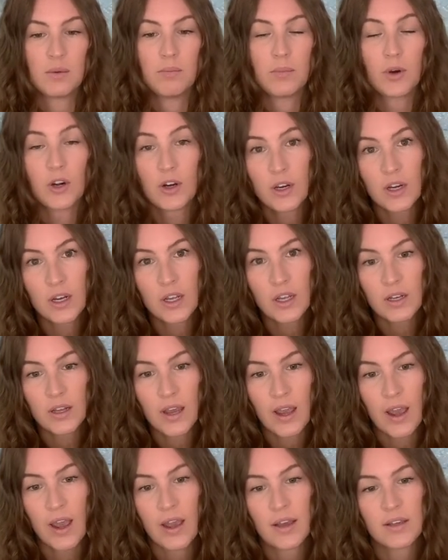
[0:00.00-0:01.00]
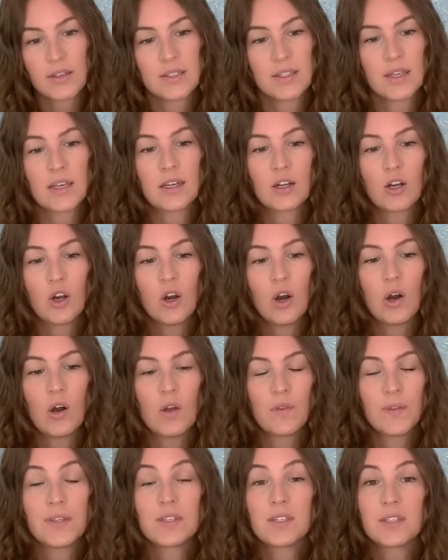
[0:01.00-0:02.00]
marketed as and
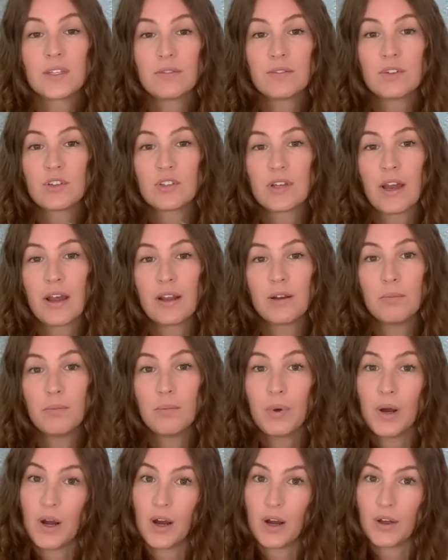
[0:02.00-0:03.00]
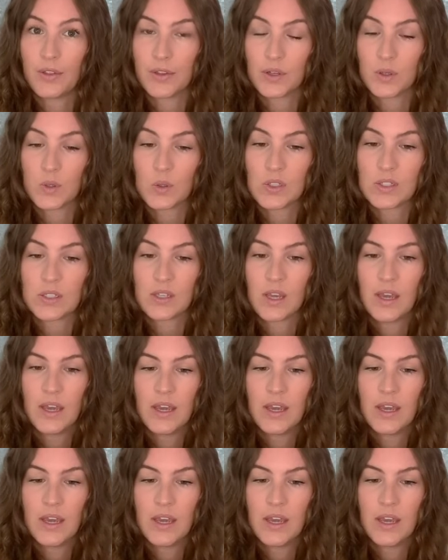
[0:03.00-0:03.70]
called the silver satin pothos,